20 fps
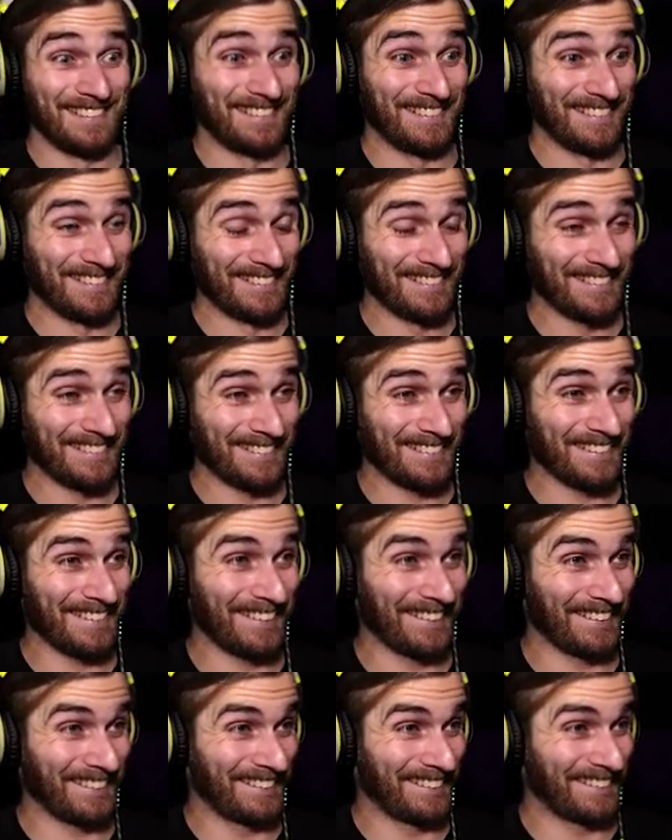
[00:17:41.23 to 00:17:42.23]

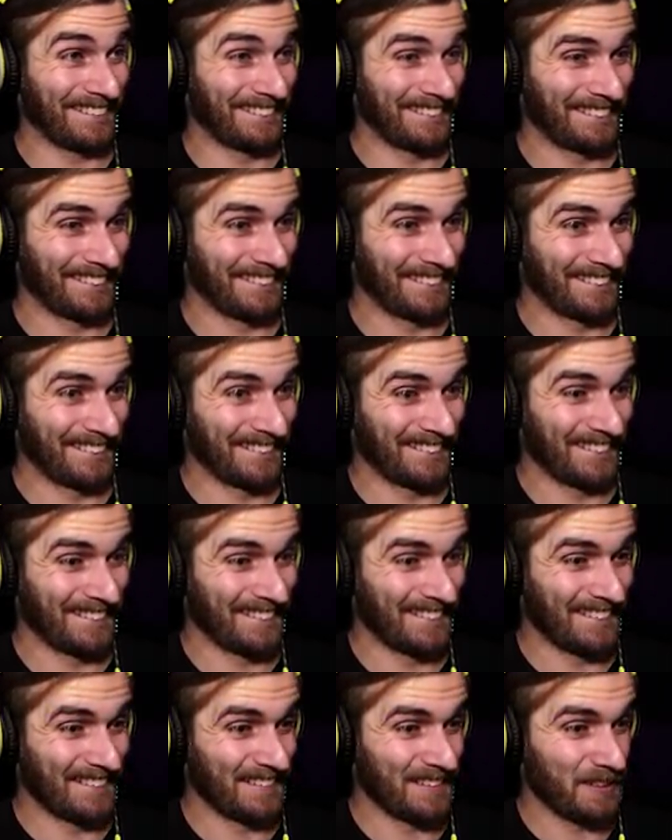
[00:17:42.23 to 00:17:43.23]
Ugh.
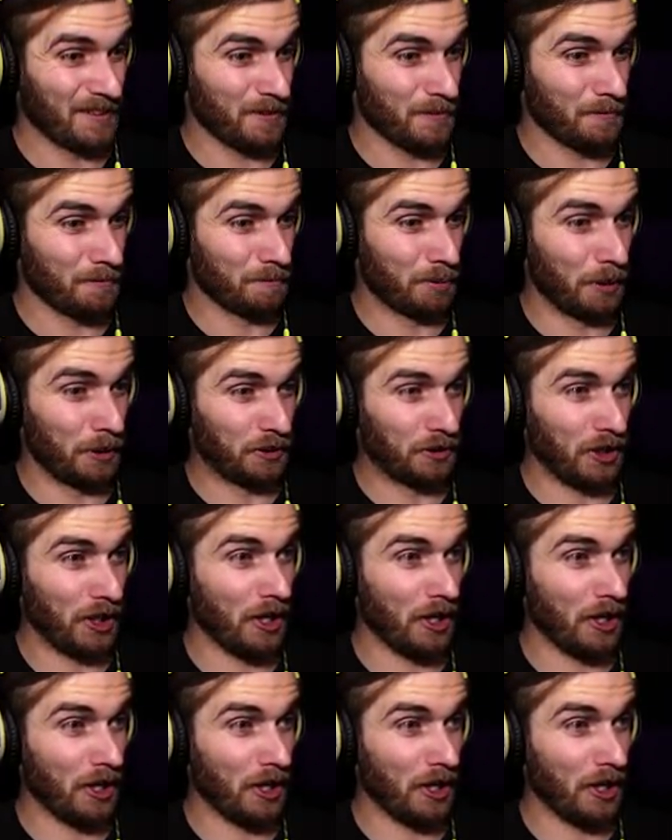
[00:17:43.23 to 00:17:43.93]
Put